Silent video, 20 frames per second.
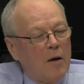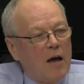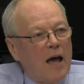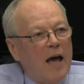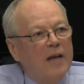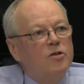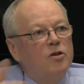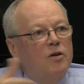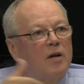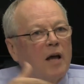
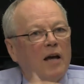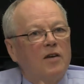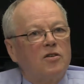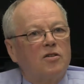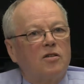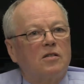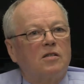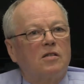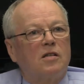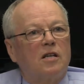
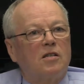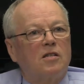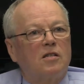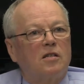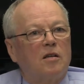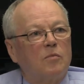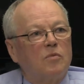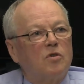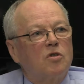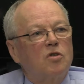education
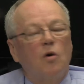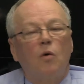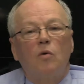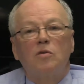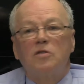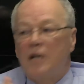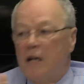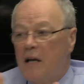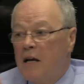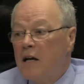system
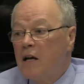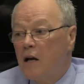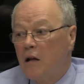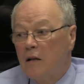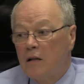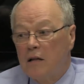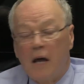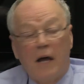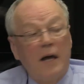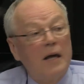sought to
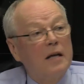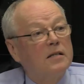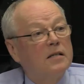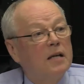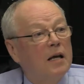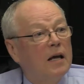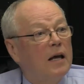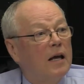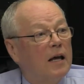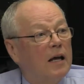inculcate
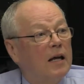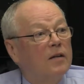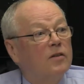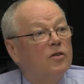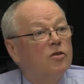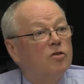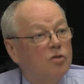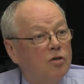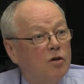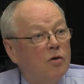in
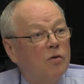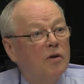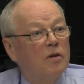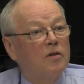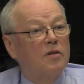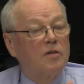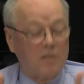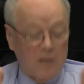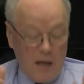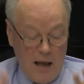
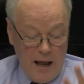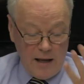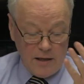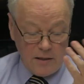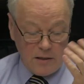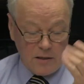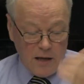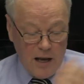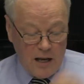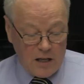students
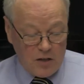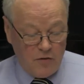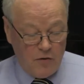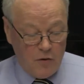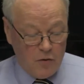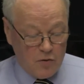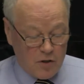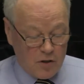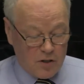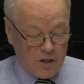as
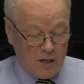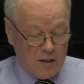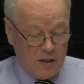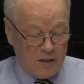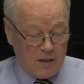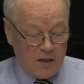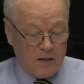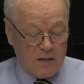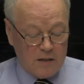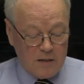future
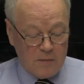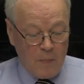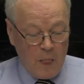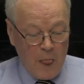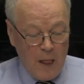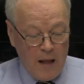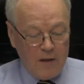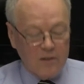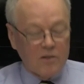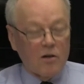citizens.
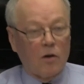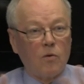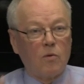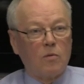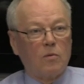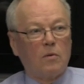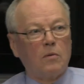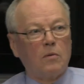So,